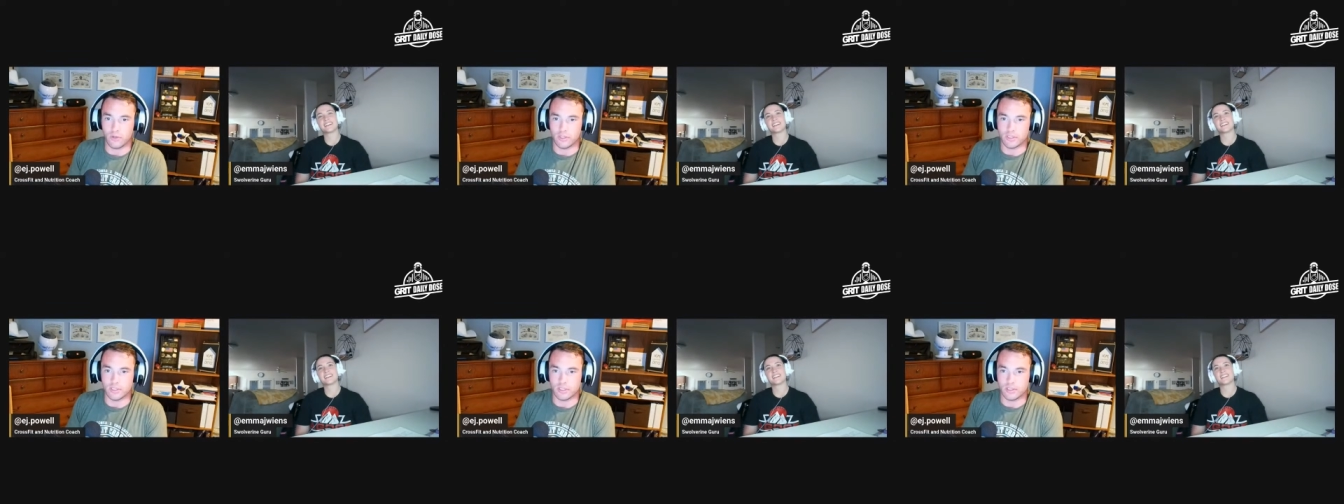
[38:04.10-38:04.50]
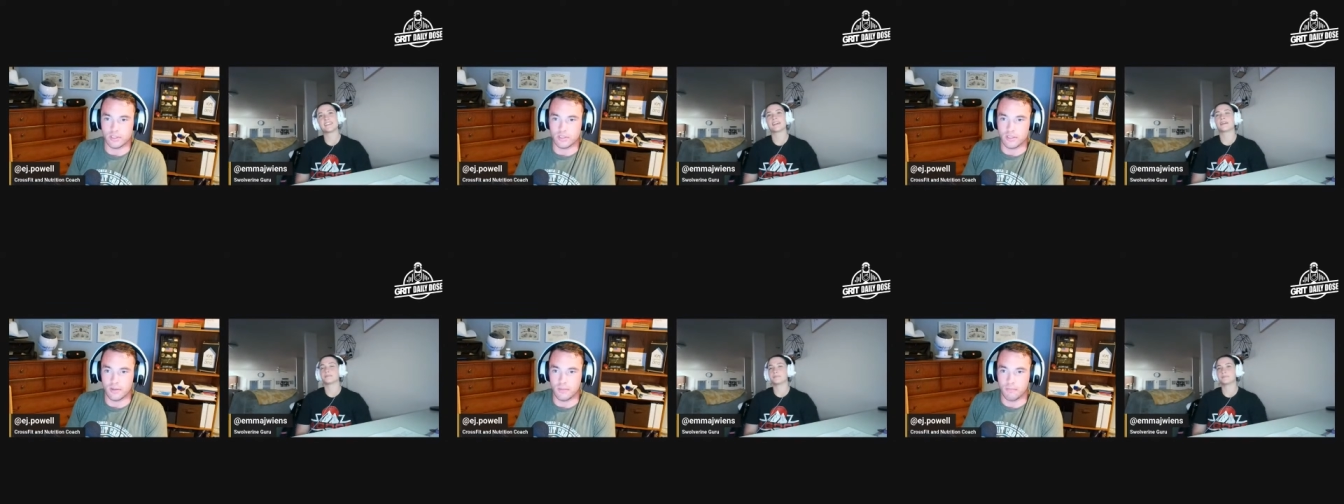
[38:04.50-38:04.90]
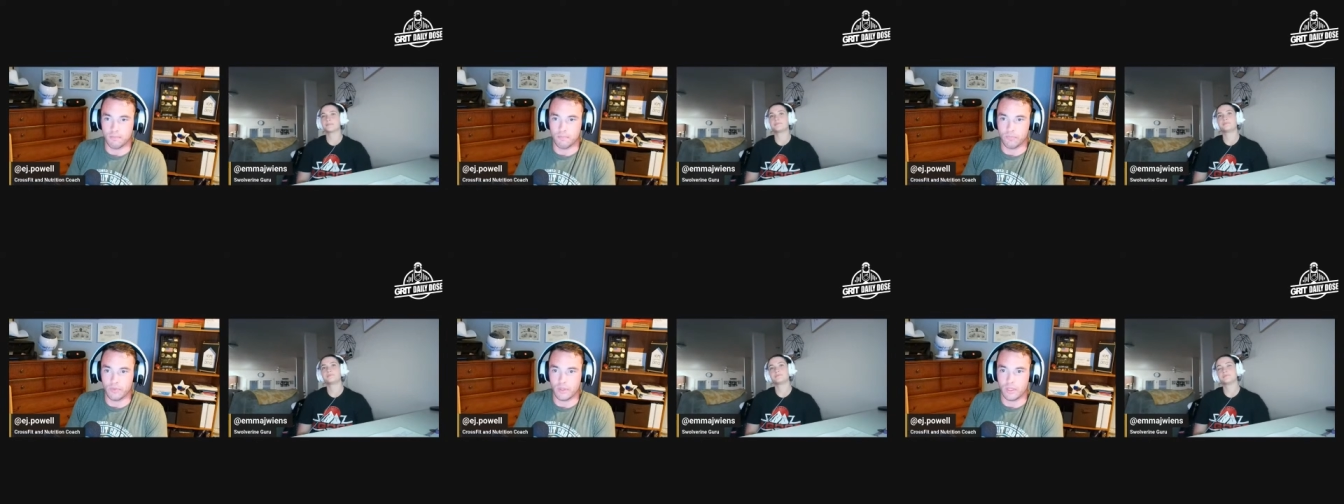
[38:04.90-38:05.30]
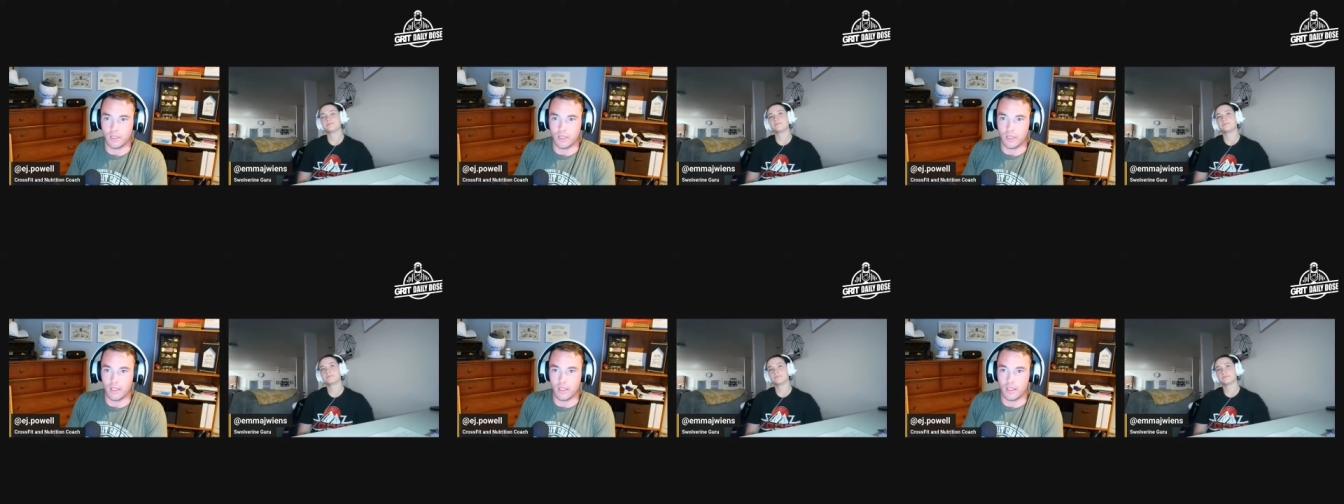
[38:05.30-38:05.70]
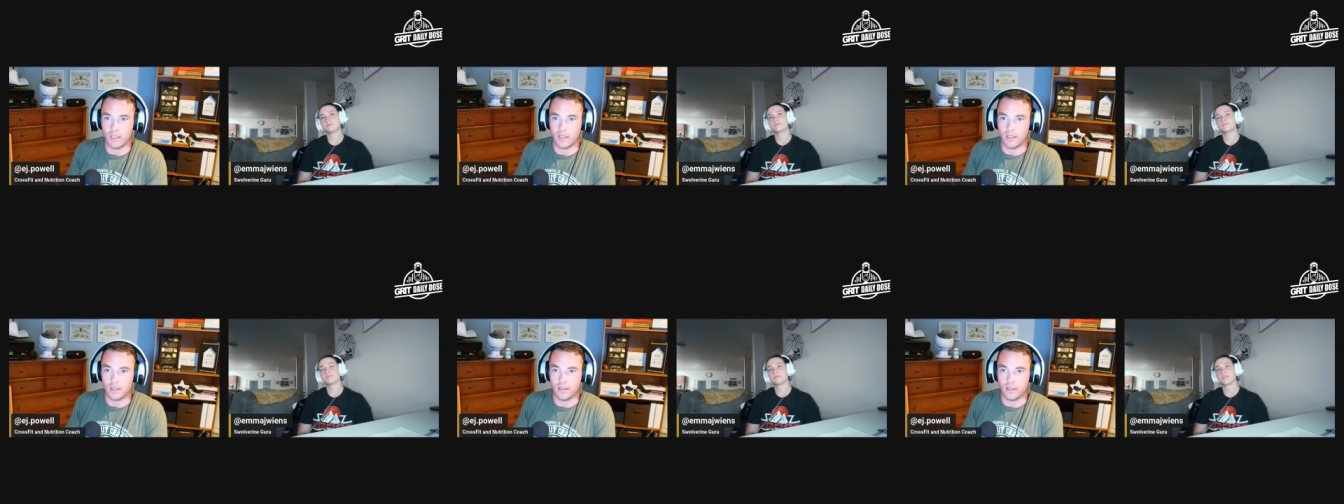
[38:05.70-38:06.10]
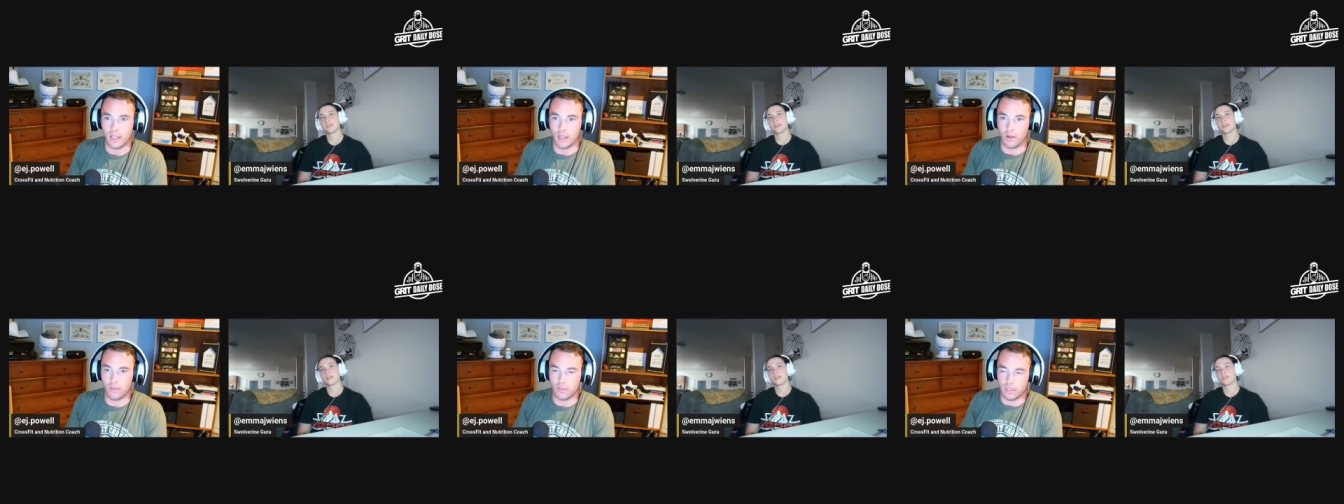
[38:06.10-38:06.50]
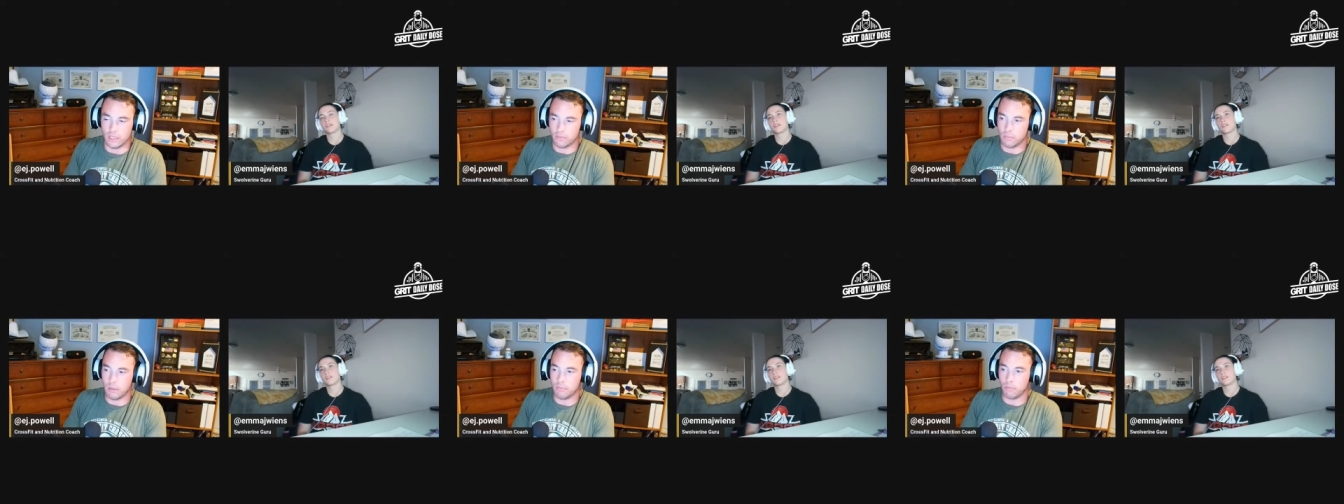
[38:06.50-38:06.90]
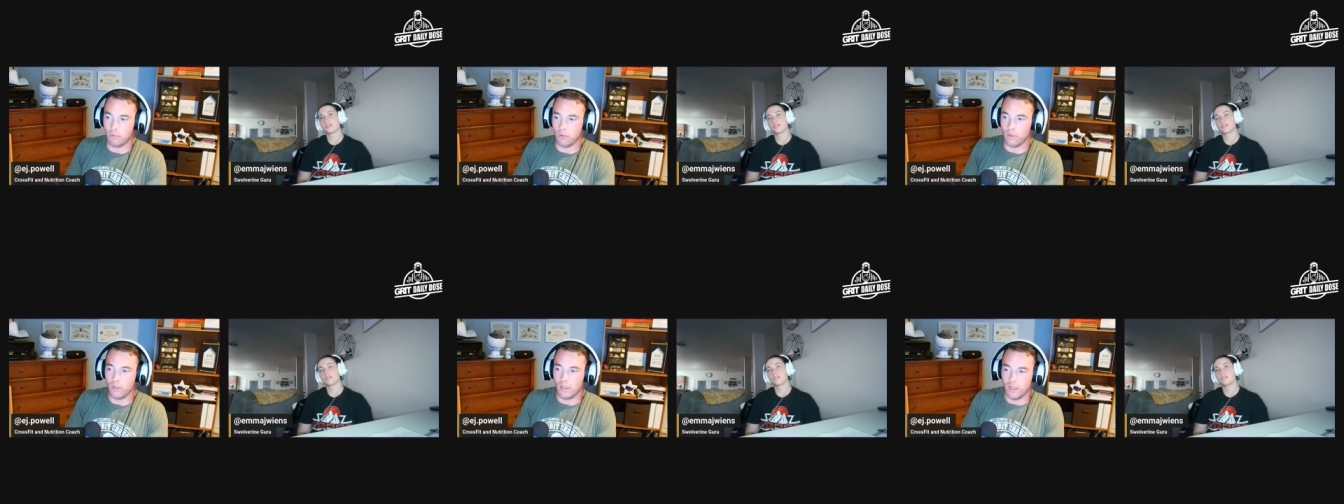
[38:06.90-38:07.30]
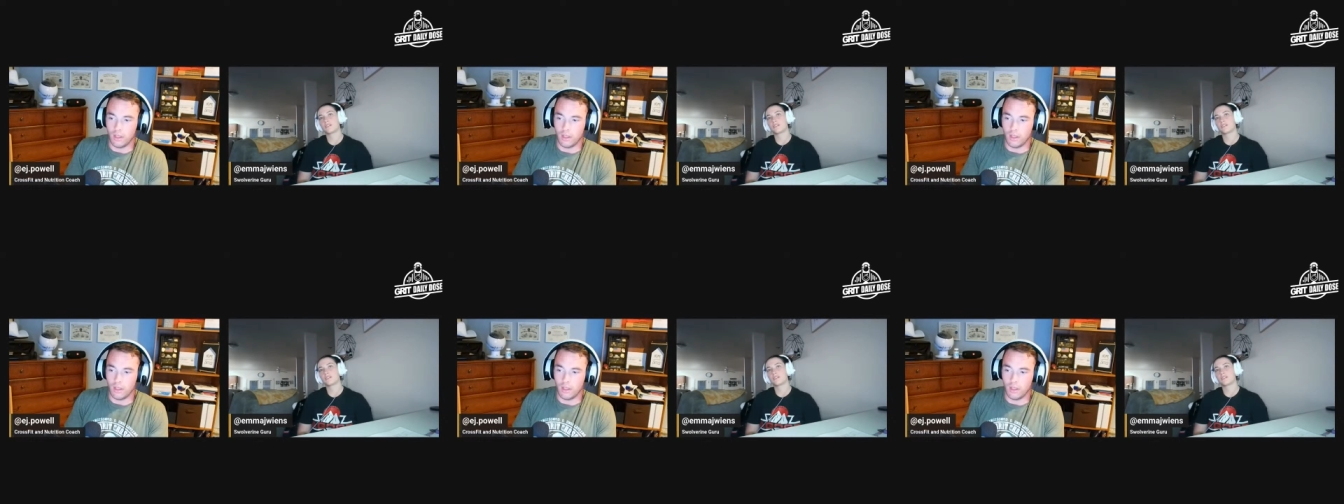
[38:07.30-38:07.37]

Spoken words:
choices. Like, are these people?